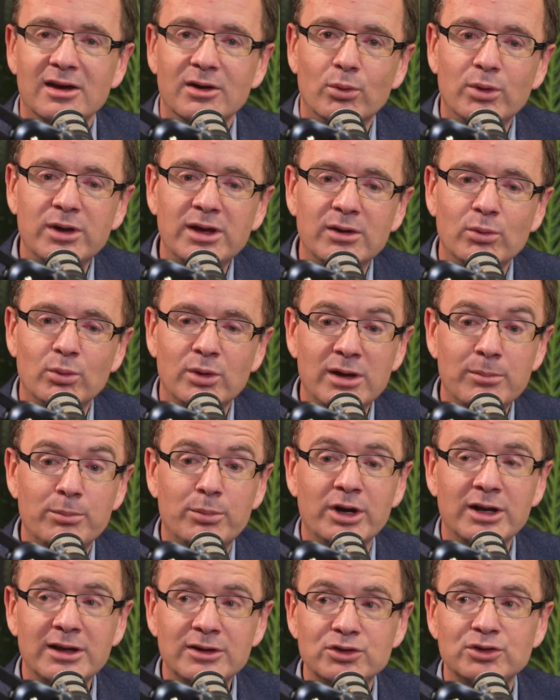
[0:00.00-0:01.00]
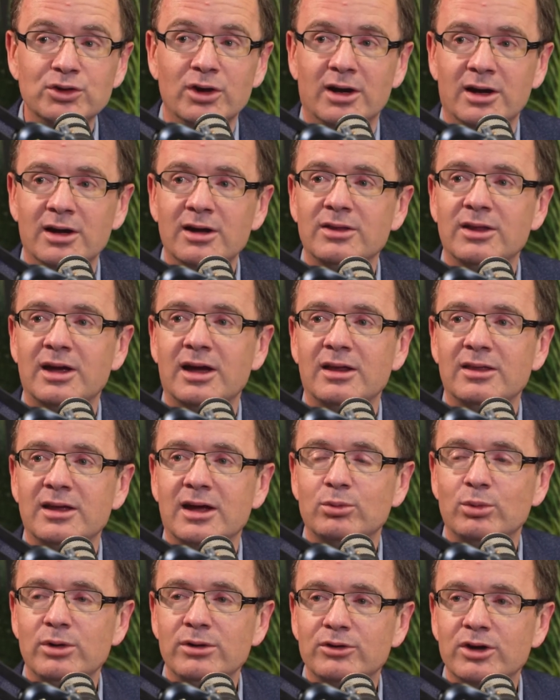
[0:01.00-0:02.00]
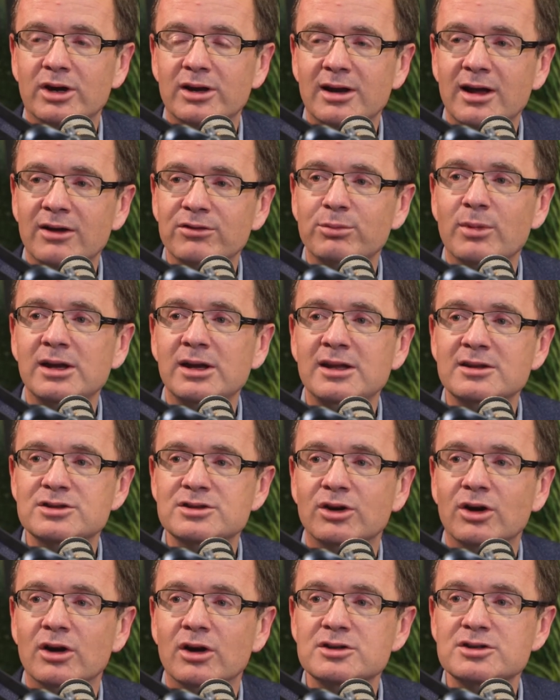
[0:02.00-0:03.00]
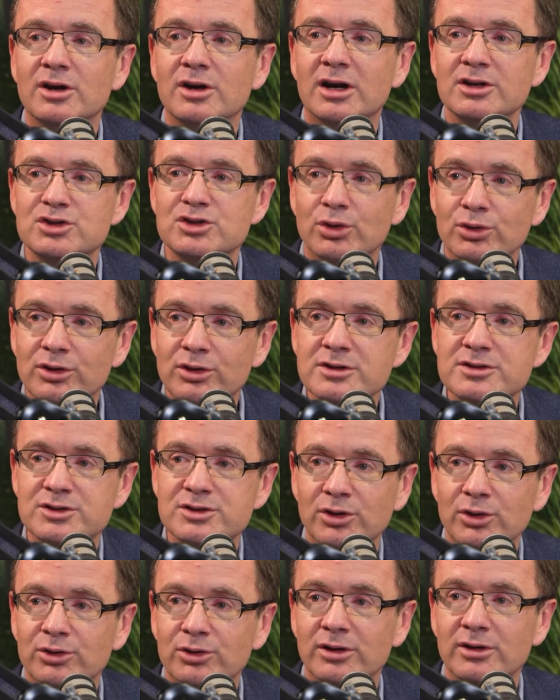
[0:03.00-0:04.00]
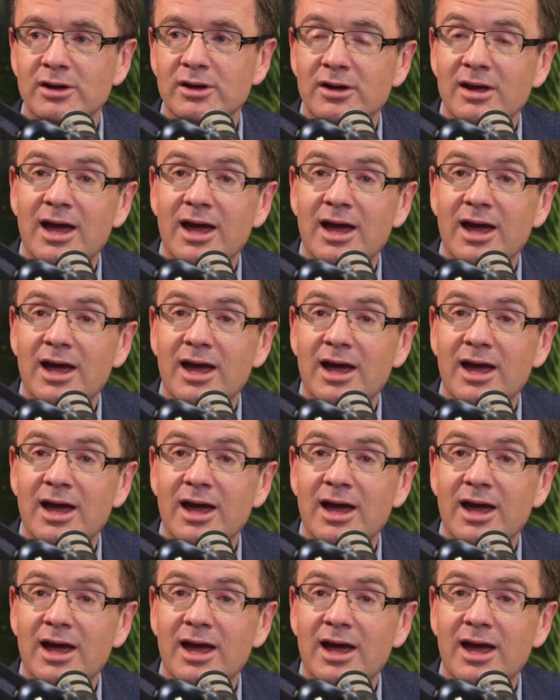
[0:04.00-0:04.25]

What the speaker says: we're pretty sure that we've got enough money to go to our children's children.